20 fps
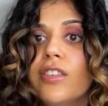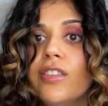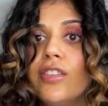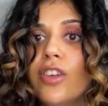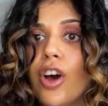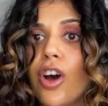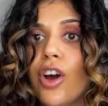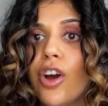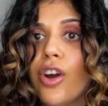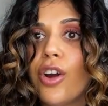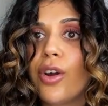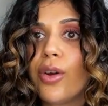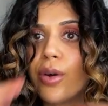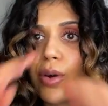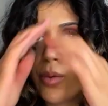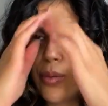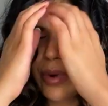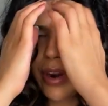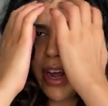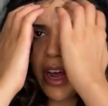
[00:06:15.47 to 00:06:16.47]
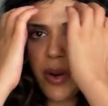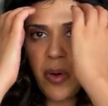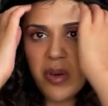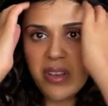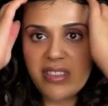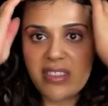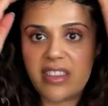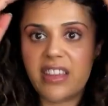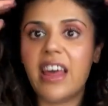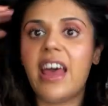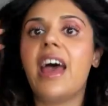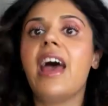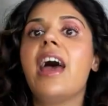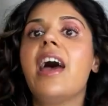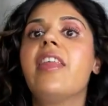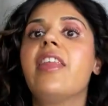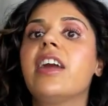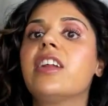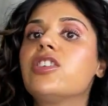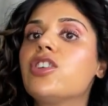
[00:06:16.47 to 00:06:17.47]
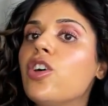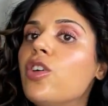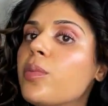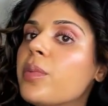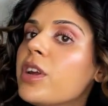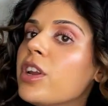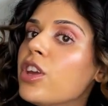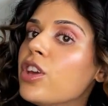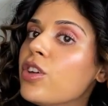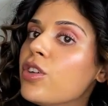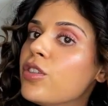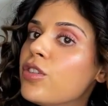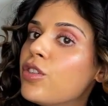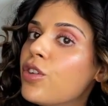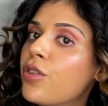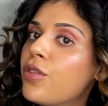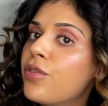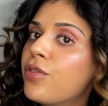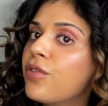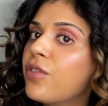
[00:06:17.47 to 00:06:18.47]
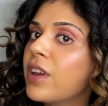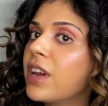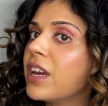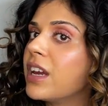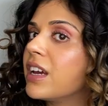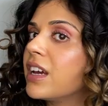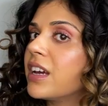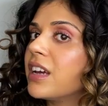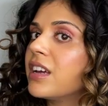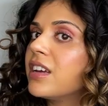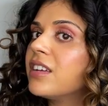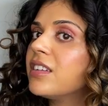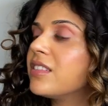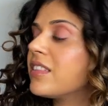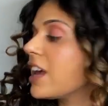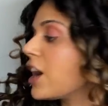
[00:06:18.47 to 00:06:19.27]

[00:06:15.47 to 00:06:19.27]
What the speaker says: So when I was there, they told me to use your fingers.